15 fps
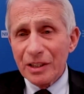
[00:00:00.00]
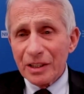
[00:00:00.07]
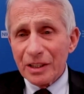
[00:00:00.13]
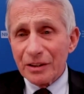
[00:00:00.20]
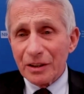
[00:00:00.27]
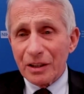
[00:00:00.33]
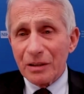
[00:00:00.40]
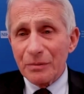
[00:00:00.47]

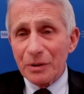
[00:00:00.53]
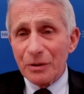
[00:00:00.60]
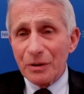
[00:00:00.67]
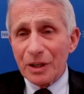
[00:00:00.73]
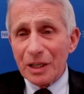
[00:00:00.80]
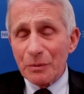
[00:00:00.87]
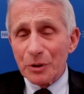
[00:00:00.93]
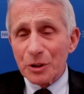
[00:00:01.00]
in the
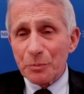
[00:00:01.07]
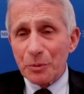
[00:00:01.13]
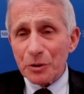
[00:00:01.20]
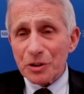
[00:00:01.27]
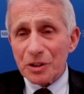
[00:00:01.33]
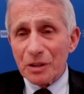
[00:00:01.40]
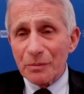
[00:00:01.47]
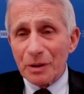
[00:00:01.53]
community, which
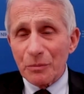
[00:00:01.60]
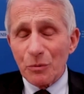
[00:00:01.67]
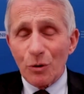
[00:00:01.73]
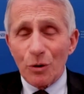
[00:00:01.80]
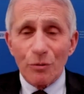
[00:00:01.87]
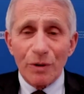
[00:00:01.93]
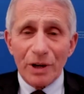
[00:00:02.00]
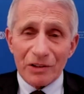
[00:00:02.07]
puts them at
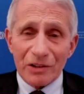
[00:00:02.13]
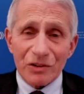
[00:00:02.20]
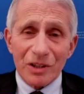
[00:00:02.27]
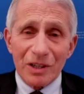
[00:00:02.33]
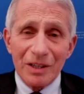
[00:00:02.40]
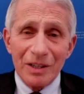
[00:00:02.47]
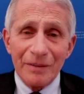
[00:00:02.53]
more risk.